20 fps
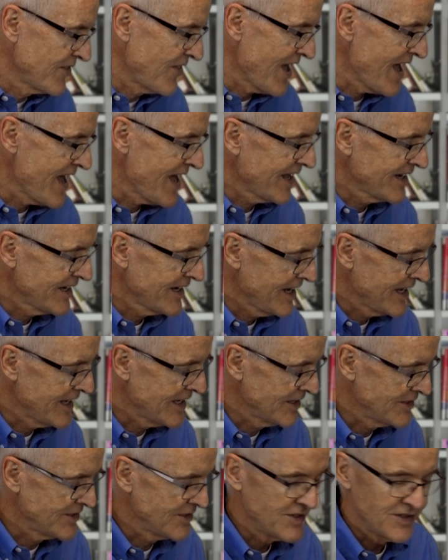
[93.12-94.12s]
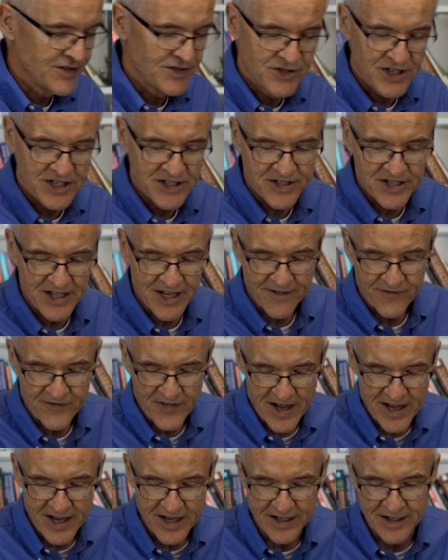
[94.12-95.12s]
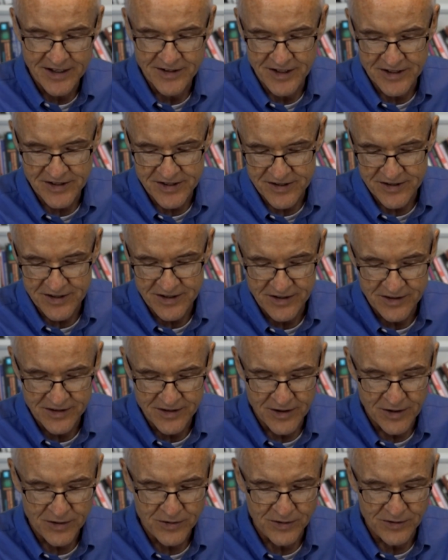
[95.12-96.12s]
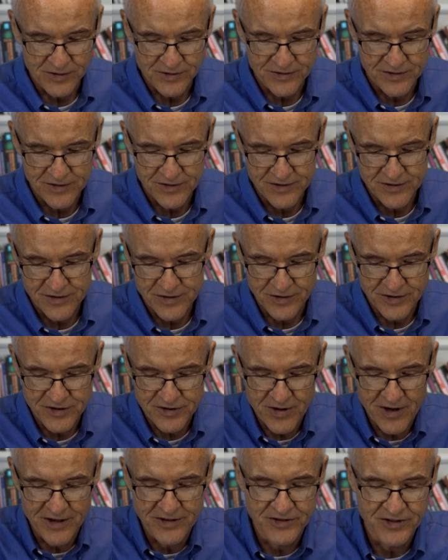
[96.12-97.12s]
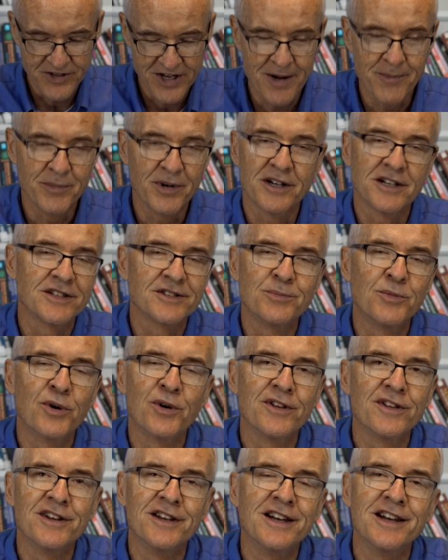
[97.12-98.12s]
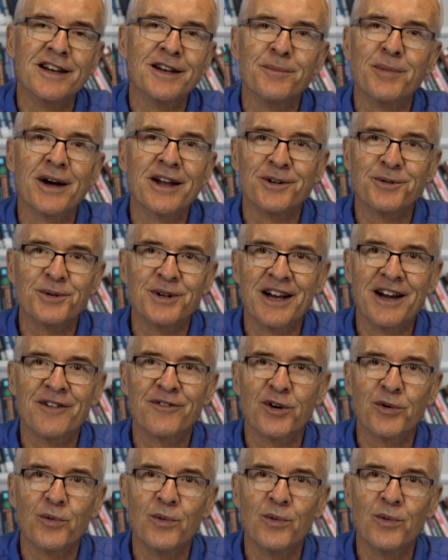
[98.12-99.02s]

that and GCFA and this local church treasurer's handbook, it's more than anybody would ever